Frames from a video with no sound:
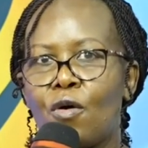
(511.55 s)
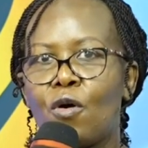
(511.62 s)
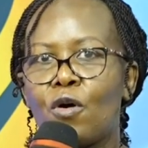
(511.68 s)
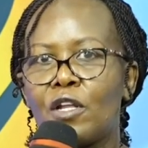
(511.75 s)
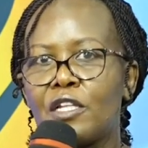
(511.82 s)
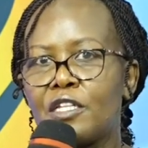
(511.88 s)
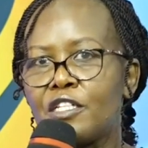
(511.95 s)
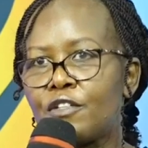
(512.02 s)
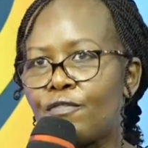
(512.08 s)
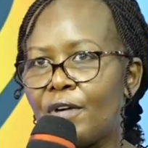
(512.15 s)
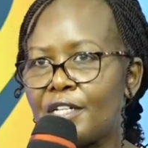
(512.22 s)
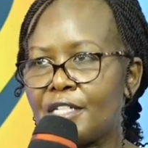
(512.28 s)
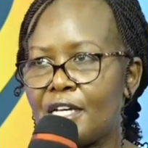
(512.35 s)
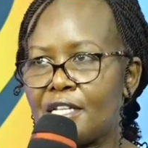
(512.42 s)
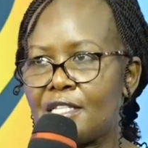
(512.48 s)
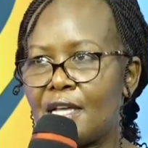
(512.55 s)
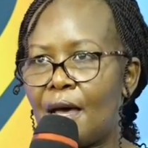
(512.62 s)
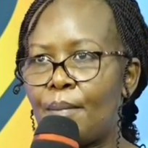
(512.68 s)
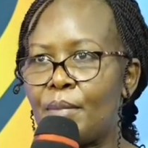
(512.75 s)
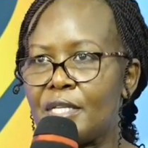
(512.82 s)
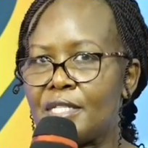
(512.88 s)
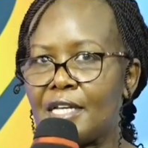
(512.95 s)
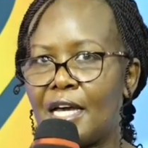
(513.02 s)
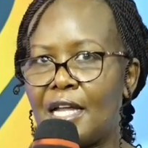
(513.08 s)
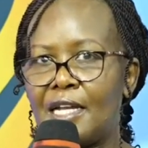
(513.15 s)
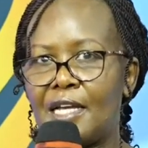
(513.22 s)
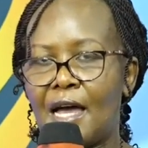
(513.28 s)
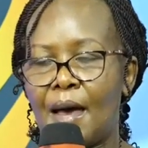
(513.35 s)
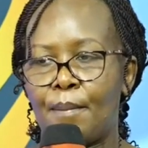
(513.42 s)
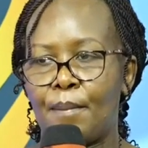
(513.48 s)
all these factors are
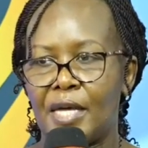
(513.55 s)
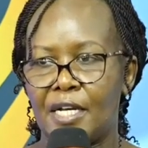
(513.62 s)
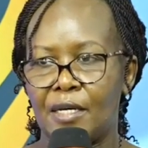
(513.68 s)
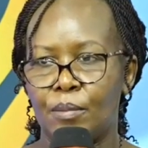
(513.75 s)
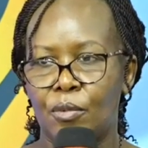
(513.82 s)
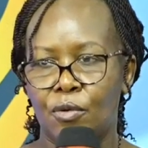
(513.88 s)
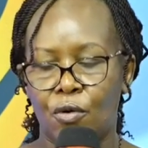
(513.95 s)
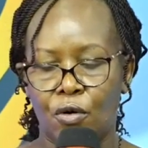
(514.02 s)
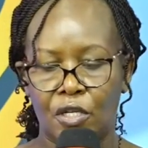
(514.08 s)
basically amenable.